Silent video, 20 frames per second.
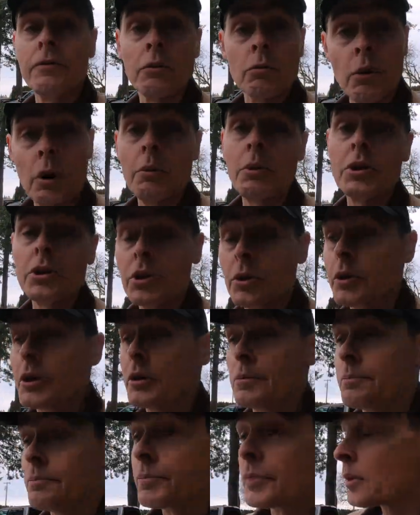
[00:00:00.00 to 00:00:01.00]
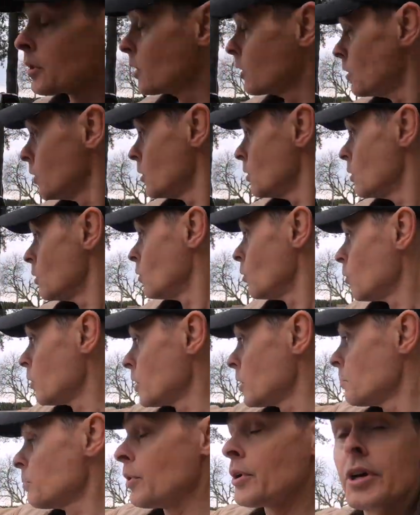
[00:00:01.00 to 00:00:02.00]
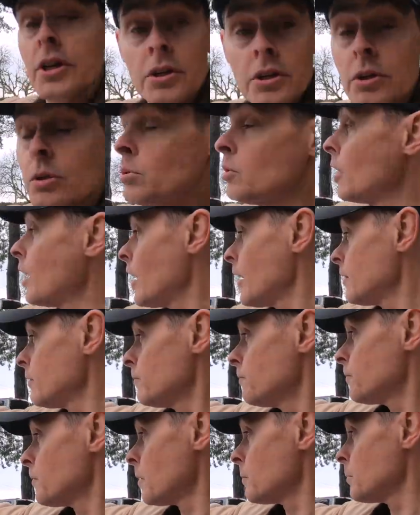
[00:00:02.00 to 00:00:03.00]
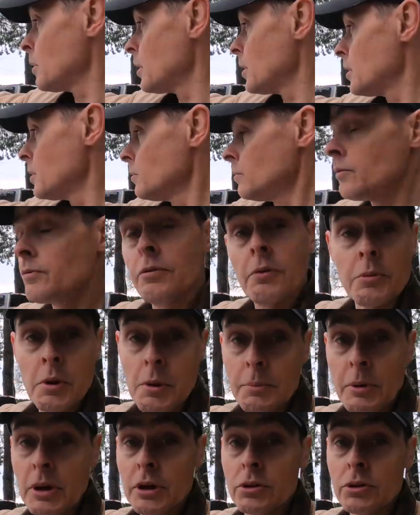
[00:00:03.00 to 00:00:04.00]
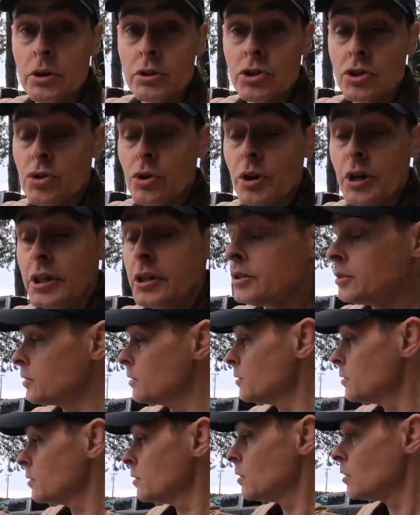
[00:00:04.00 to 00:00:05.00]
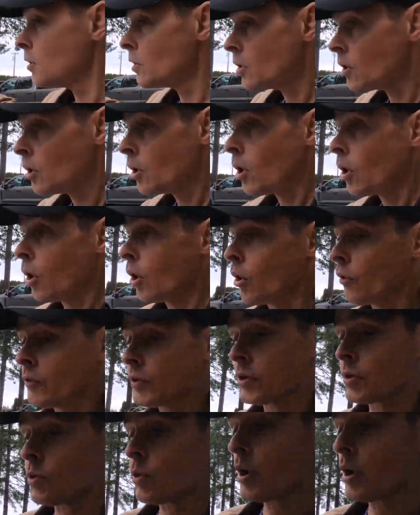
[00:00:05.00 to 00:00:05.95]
for what we're doing. We're gonna bring a new line from the, from the meter at the street over to